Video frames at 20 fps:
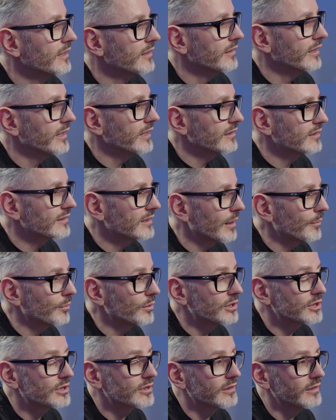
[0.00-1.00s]
they
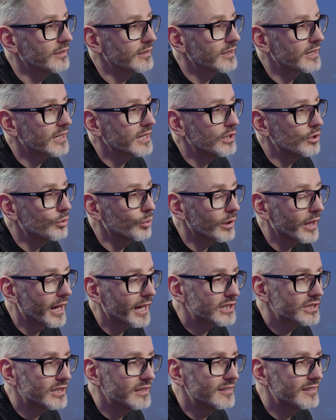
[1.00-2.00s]
established that you will
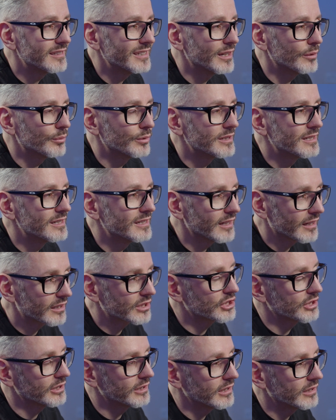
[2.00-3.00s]
actually see a
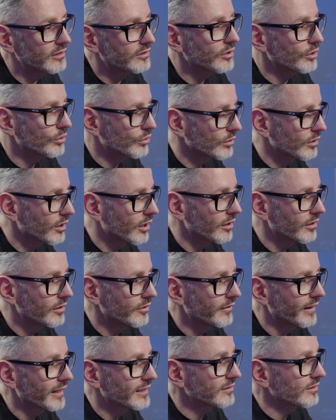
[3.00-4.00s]
reduction in total
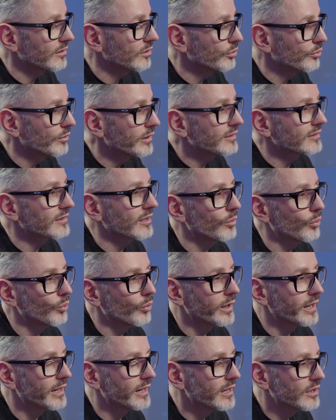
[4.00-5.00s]
cardiovascular risk
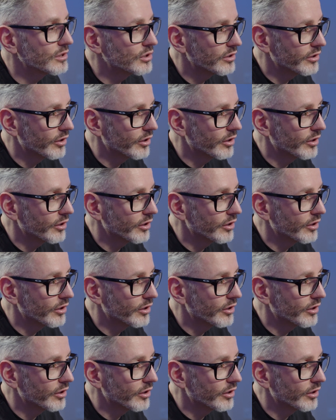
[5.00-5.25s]
when